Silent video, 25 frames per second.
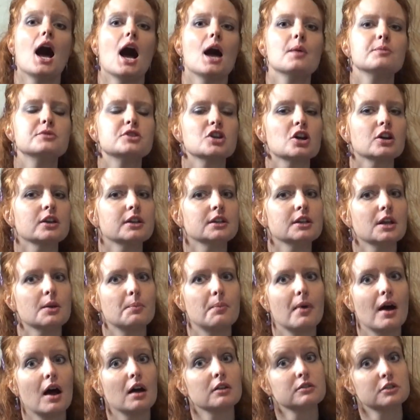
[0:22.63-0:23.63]
I'm talking
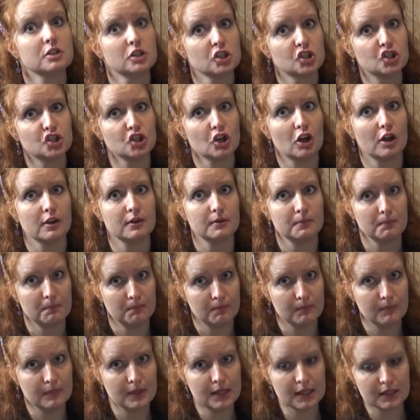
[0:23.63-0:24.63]
about John
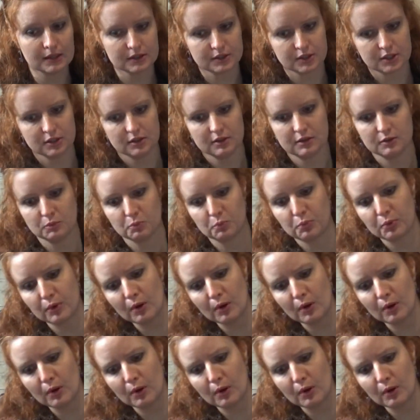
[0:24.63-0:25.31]
Milton,